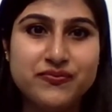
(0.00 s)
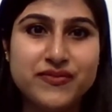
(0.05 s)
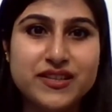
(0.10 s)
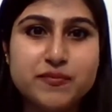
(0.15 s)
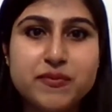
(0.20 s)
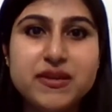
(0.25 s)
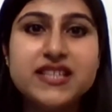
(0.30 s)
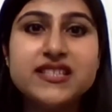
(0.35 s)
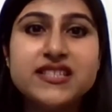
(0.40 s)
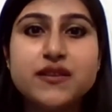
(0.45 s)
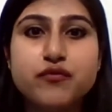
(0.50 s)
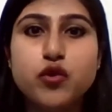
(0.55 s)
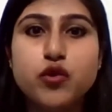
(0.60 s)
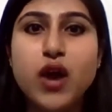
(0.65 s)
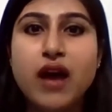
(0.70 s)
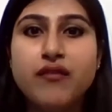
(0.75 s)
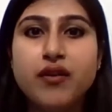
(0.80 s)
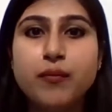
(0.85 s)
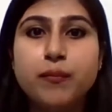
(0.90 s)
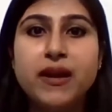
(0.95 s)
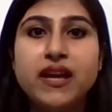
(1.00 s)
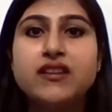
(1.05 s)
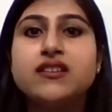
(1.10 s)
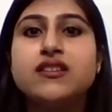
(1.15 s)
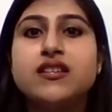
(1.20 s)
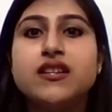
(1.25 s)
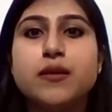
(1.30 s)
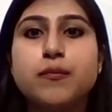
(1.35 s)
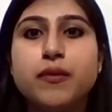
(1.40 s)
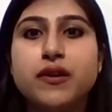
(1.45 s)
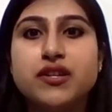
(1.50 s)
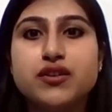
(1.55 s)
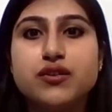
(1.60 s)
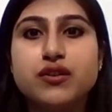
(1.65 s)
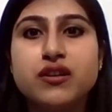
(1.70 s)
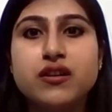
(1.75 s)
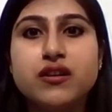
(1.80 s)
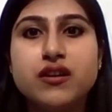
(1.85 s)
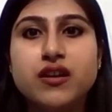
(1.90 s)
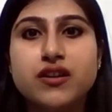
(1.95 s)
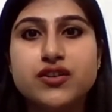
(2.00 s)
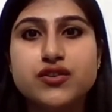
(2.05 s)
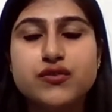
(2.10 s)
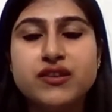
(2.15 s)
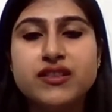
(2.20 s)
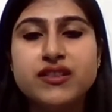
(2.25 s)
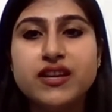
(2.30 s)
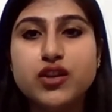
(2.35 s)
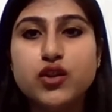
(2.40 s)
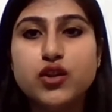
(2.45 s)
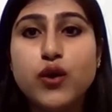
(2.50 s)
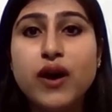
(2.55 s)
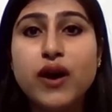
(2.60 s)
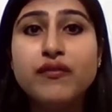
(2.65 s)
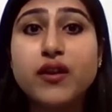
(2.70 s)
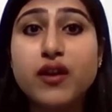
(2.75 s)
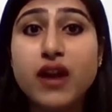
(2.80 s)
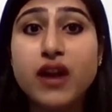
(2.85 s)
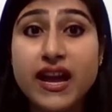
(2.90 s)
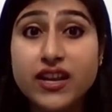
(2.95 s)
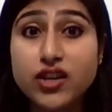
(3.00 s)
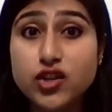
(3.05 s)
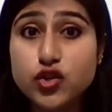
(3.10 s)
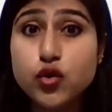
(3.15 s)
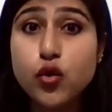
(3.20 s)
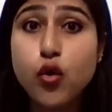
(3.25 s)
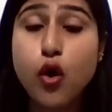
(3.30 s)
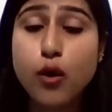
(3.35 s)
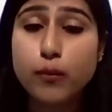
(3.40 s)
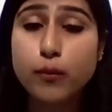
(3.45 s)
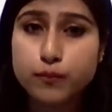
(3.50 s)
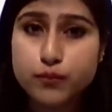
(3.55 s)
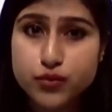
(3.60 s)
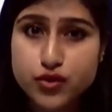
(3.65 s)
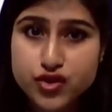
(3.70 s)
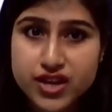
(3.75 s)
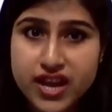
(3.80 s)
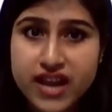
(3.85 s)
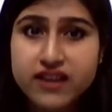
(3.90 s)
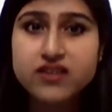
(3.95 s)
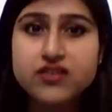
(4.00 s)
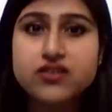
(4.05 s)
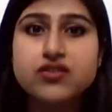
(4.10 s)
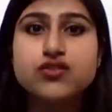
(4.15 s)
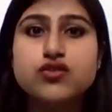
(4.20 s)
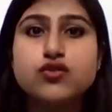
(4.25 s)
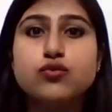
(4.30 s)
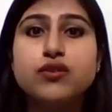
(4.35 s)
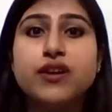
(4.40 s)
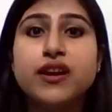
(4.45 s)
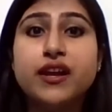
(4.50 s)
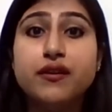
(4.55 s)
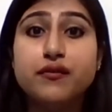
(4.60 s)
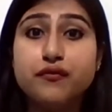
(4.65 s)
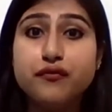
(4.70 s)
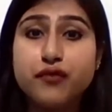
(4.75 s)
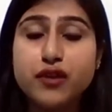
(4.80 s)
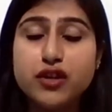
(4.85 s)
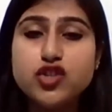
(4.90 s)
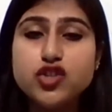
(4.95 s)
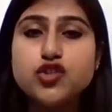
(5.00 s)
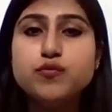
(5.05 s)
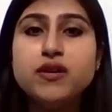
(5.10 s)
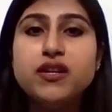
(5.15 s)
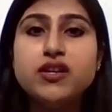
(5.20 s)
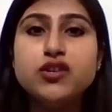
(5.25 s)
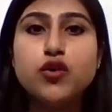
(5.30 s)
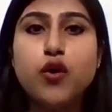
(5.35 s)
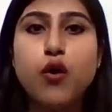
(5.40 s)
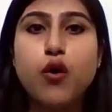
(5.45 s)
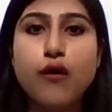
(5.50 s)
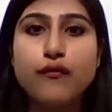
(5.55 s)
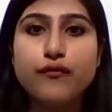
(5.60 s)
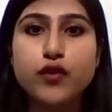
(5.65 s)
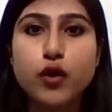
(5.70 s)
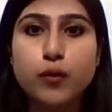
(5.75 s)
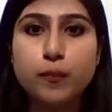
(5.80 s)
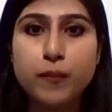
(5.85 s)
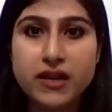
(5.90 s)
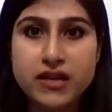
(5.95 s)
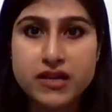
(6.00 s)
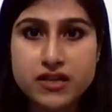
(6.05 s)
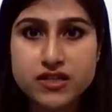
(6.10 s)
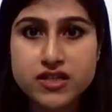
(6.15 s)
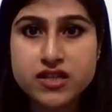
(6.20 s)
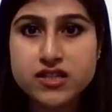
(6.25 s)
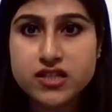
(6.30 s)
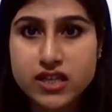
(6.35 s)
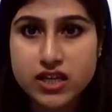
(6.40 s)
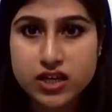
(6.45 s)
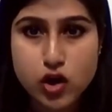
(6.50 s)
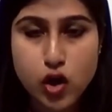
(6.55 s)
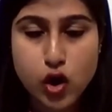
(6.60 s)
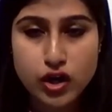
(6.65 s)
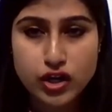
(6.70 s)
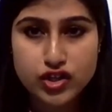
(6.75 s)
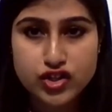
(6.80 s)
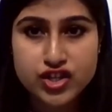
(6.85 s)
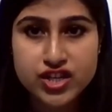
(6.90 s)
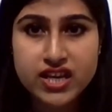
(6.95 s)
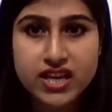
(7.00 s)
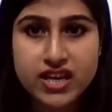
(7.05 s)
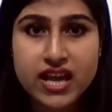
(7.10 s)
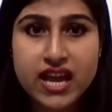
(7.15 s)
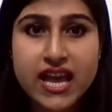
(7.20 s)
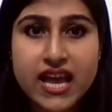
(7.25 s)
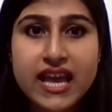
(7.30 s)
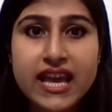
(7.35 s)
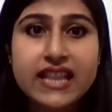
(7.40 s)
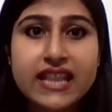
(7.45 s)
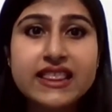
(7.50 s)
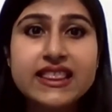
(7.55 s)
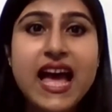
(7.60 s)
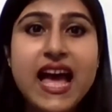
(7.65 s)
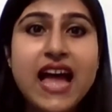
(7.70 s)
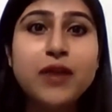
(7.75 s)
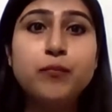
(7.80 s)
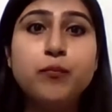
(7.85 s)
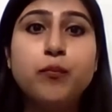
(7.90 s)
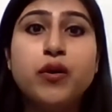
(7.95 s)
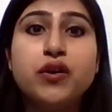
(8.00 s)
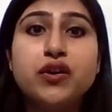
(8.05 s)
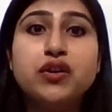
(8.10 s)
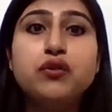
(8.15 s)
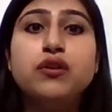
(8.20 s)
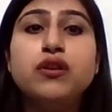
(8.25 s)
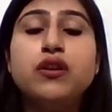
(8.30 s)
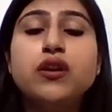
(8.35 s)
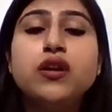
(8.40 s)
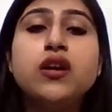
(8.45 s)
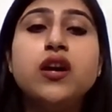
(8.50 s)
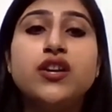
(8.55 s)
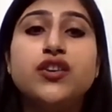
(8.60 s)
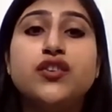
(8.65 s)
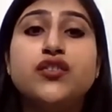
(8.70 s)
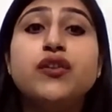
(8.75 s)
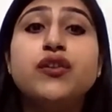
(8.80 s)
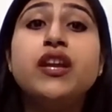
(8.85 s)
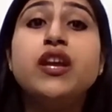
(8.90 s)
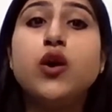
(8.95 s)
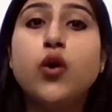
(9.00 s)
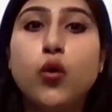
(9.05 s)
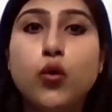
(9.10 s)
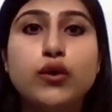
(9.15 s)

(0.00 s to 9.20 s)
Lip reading: This means if you have a patent in a particular country, then you have the right to object to the infringement of your patented technology in that particular country